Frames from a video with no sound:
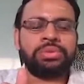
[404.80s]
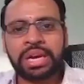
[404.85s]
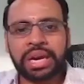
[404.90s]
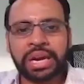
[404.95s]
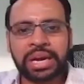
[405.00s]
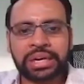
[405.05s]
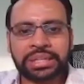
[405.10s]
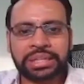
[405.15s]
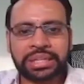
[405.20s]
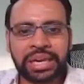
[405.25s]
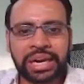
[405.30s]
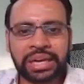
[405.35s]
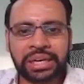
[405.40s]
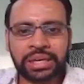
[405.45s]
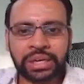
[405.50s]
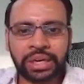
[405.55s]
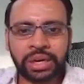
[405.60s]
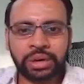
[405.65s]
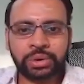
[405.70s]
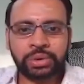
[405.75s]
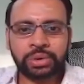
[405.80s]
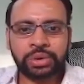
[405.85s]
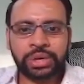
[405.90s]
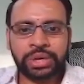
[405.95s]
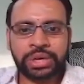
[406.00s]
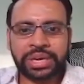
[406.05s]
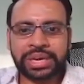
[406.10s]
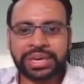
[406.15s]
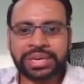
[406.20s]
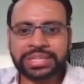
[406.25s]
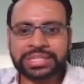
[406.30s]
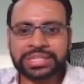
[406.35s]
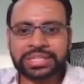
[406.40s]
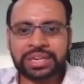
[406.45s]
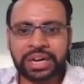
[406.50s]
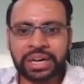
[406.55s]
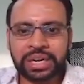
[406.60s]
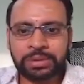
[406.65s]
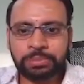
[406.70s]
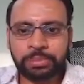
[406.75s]
and that now has
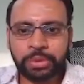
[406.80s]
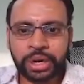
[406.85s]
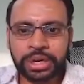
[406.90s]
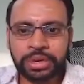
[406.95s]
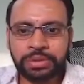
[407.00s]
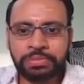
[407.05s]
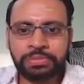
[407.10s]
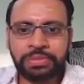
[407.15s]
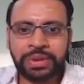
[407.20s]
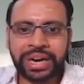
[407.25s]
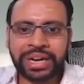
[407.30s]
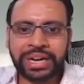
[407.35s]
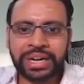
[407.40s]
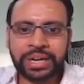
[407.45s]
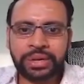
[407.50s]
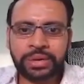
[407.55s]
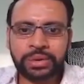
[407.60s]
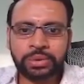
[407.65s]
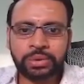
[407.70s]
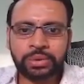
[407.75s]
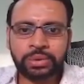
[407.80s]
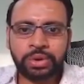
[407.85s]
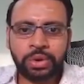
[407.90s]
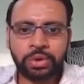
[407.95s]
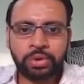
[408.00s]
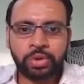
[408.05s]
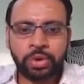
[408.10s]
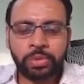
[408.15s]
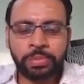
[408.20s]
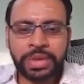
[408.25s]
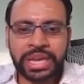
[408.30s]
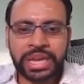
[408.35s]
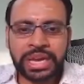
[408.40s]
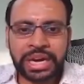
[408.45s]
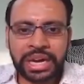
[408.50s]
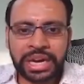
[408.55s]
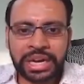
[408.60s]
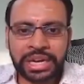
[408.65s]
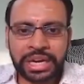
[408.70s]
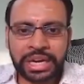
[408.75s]
got modified into
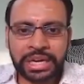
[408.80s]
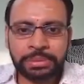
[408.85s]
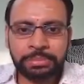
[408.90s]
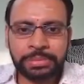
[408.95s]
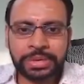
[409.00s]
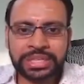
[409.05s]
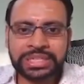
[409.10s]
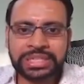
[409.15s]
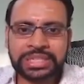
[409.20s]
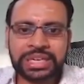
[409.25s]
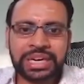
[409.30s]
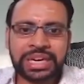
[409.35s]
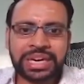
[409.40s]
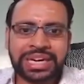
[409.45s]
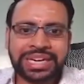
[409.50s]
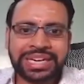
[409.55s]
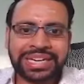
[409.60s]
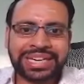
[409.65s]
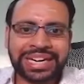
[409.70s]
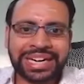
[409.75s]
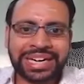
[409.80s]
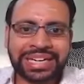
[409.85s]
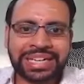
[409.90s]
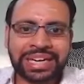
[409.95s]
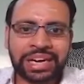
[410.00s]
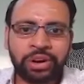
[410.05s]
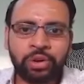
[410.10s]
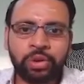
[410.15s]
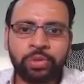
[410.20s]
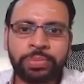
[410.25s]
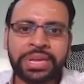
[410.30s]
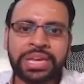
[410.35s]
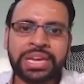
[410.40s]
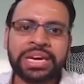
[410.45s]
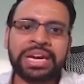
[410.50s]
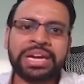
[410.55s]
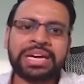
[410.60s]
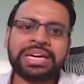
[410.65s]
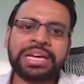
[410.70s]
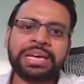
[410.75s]
omega naught plus delta
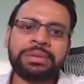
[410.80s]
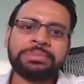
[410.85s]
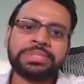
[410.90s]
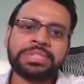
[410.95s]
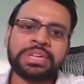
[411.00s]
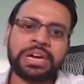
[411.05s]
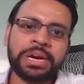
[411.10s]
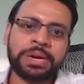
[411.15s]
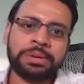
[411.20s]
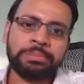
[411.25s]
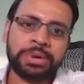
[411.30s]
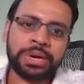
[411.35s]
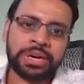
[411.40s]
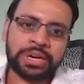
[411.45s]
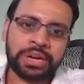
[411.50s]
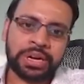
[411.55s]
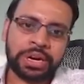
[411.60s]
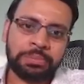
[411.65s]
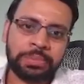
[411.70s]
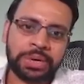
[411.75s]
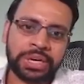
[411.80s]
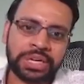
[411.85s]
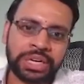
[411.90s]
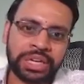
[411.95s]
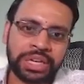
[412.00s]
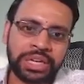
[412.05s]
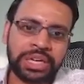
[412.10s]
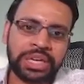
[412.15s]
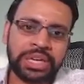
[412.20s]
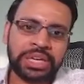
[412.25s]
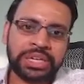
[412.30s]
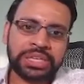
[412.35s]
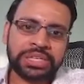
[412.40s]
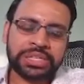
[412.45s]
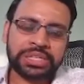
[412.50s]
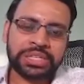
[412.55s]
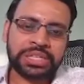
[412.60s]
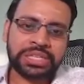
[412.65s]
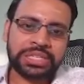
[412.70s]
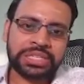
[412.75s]
omega times r bar comma t.
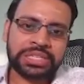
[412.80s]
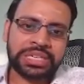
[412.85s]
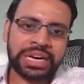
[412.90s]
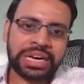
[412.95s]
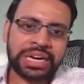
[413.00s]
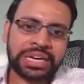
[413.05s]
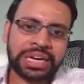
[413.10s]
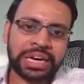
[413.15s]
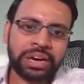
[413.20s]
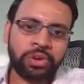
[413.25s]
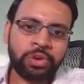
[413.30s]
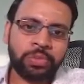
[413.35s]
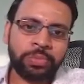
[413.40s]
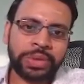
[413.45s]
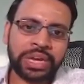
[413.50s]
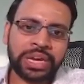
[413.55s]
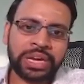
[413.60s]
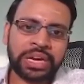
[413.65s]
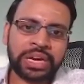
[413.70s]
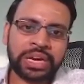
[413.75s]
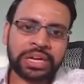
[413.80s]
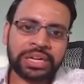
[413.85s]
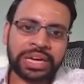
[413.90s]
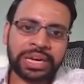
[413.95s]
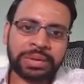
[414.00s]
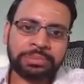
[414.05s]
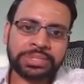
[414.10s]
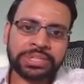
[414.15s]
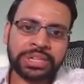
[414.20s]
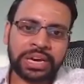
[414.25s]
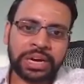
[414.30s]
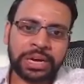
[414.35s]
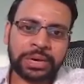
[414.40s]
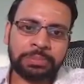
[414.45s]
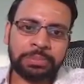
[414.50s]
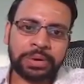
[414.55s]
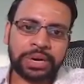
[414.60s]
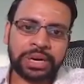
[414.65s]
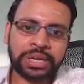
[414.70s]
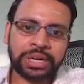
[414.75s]
This delta omega times r
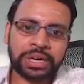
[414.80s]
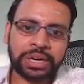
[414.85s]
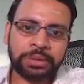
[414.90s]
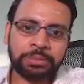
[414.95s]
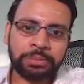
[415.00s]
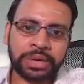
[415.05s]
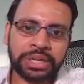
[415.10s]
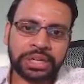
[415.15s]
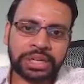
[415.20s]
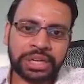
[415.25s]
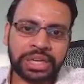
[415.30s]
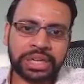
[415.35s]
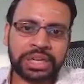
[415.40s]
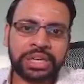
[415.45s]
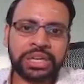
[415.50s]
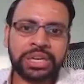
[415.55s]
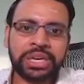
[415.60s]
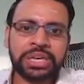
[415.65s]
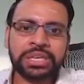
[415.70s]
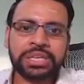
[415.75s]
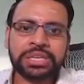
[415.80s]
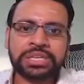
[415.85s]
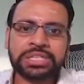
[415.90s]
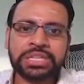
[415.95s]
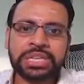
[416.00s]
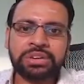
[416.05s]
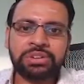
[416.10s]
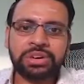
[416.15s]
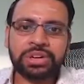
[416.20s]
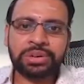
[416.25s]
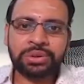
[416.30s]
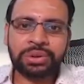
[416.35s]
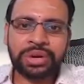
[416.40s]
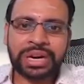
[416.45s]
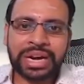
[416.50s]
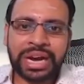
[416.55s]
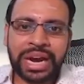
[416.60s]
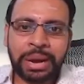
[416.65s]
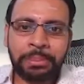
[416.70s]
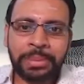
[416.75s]
bar comma t is equal to
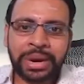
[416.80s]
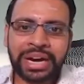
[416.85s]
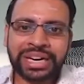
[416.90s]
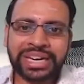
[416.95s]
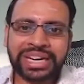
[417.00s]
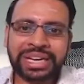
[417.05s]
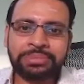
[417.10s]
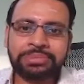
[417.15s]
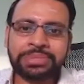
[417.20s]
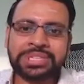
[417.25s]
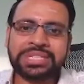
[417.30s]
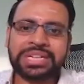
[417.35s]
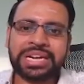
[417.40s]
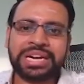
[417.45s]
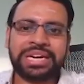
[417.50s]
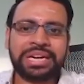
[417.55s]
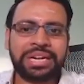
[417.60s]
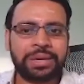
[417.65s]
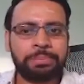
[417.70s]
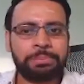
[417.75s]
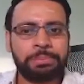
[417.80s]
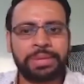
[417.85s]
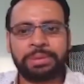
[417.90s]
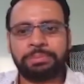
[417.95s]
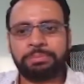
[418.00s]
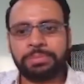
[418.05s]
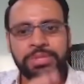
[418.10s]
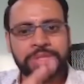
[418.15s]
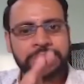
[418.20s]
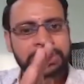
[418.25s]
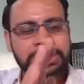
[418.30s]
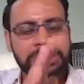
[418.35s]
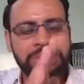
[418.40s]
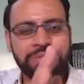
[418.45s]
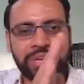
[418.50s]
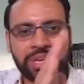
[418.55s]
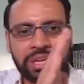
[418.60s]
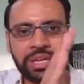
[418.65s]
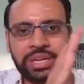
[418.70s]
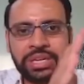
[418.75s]
gamma times delta p. This is a
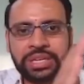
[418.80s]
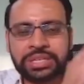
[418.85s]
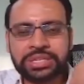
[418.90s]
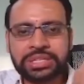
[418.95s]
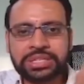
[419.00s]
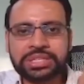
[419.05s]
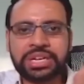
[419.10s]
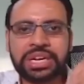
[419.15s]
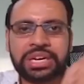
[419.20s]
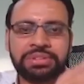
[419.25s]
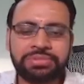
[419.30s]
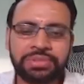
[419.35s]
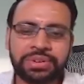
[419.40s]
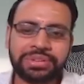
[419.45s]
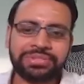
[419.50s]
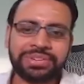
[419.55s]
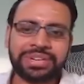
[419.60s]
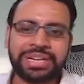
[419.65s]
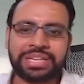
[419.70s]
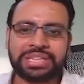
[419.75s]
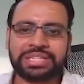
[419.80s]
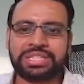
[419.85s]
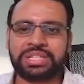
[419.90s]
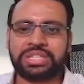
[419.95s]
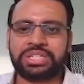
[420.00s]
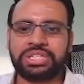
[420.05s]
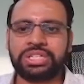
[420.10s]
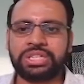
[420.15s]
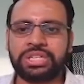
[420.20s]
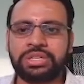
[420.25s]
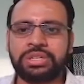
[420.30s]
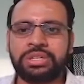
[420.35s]
very straightforward extension.